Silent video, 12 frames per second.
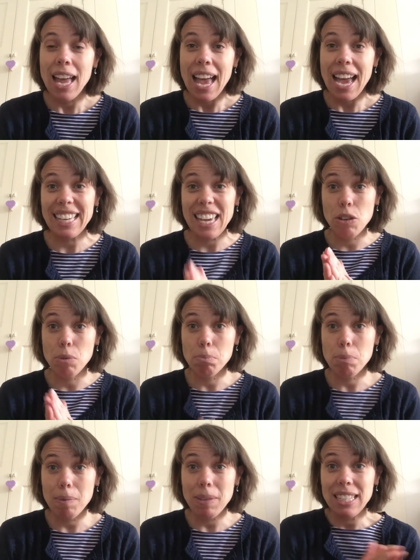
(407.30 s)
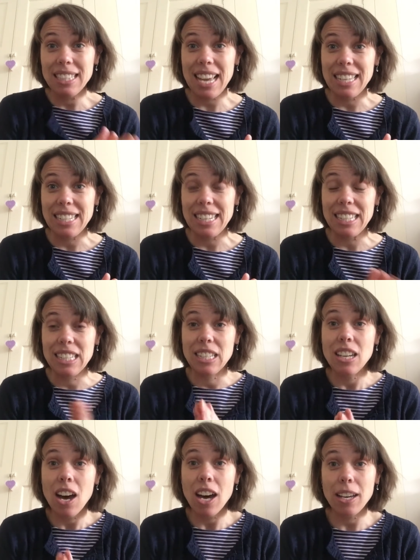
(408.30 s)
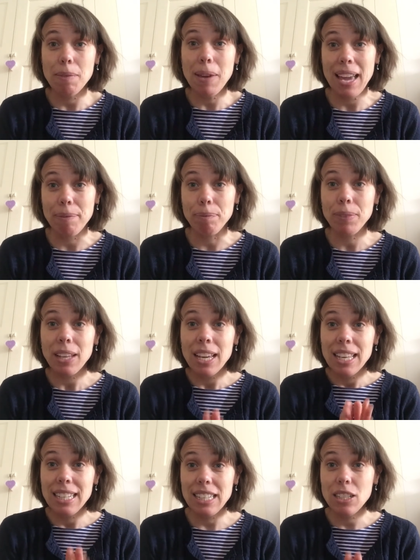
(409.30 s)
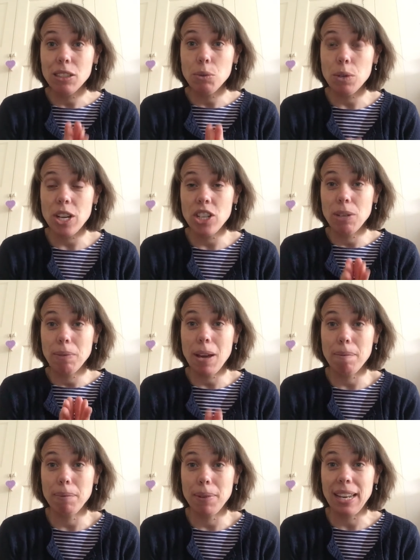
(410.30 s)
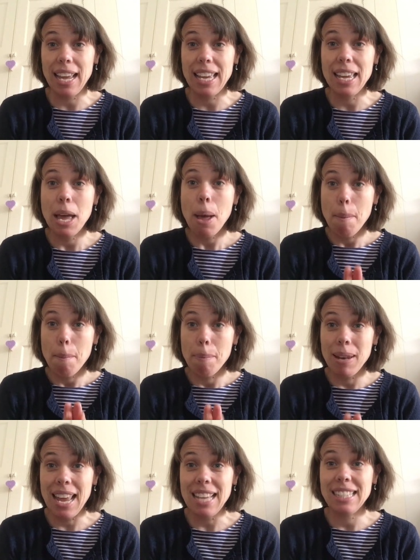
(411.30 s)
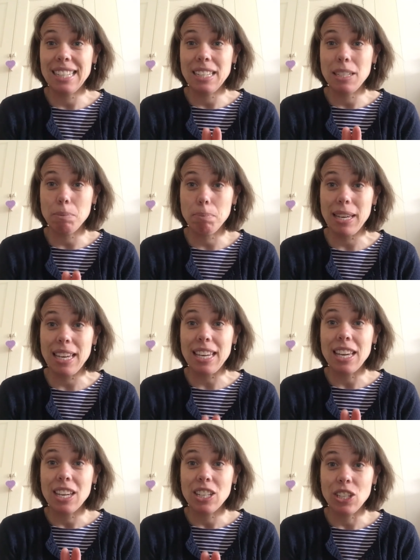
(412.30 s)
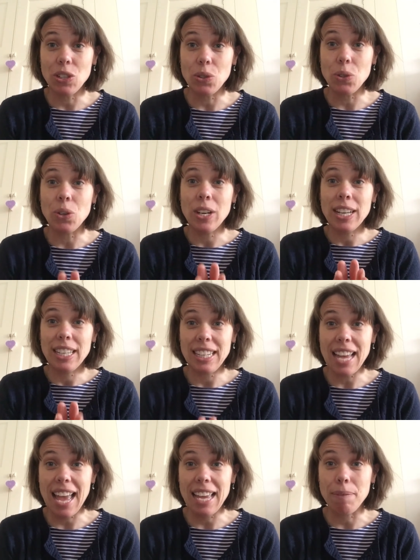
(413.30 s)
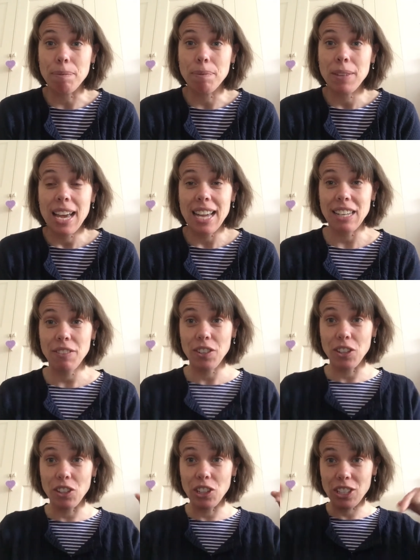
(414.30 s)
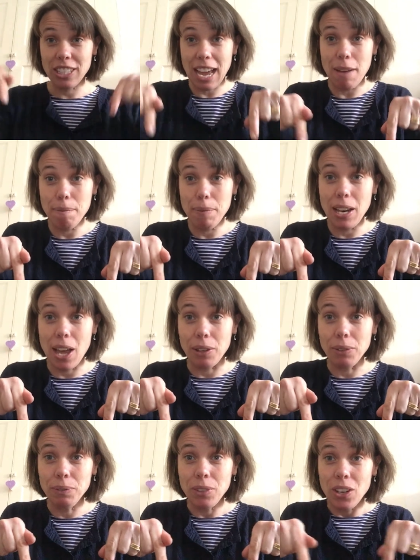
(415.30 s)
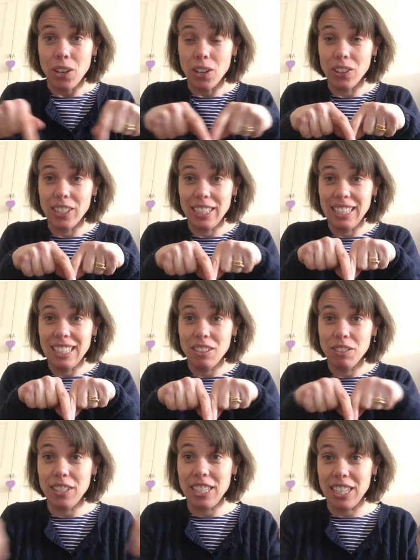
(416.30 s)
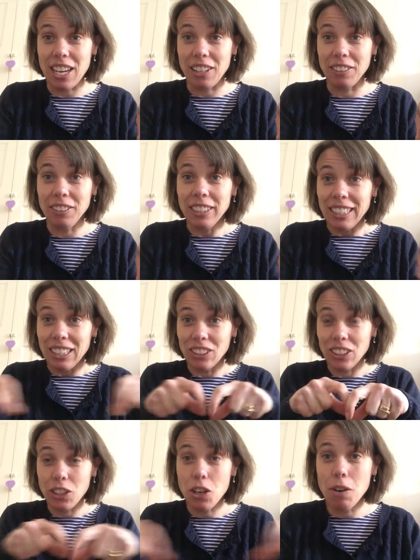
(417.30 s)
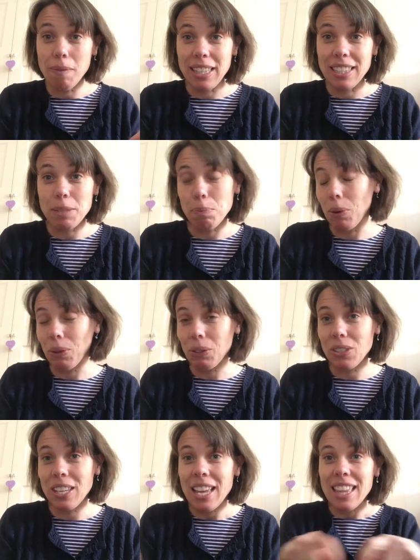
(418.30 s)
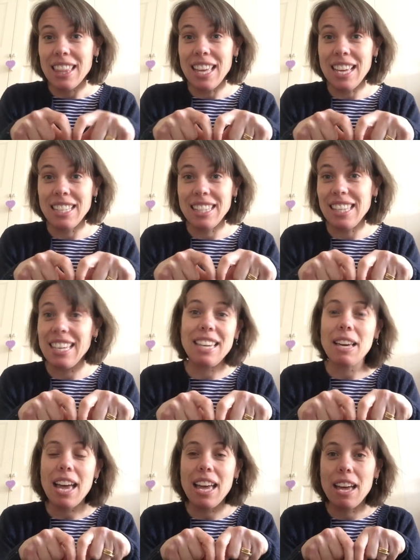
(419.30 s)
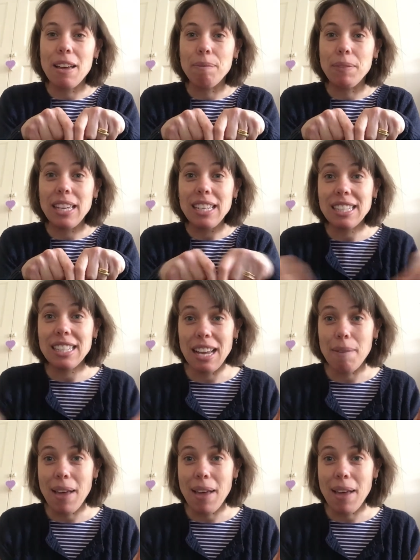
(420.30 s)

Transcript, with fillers: and get your mummy and daddy to type in Little Worship Company, blessed be your name. And if you look down below on the little video, on the comments box, there's the um, internet